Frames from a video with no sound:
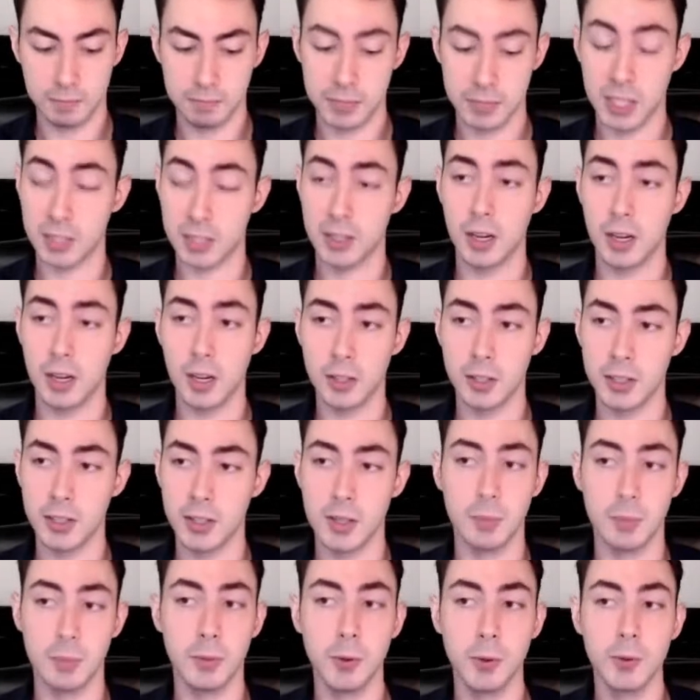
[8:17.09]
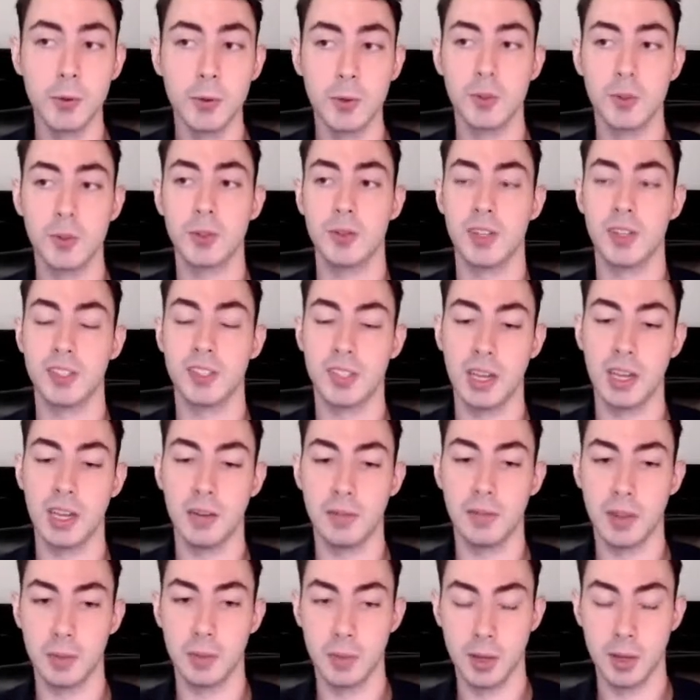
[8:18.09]
technology than Bluetooth. So this
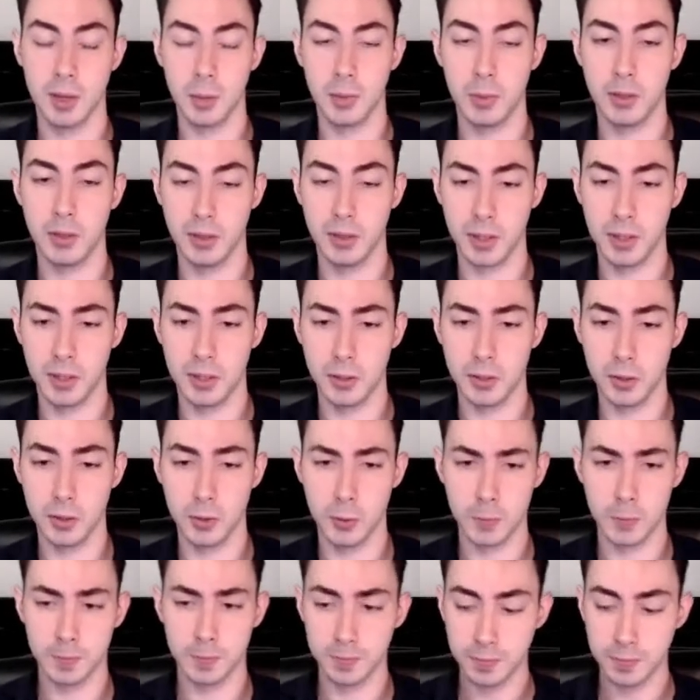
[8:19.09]
gave them the ability to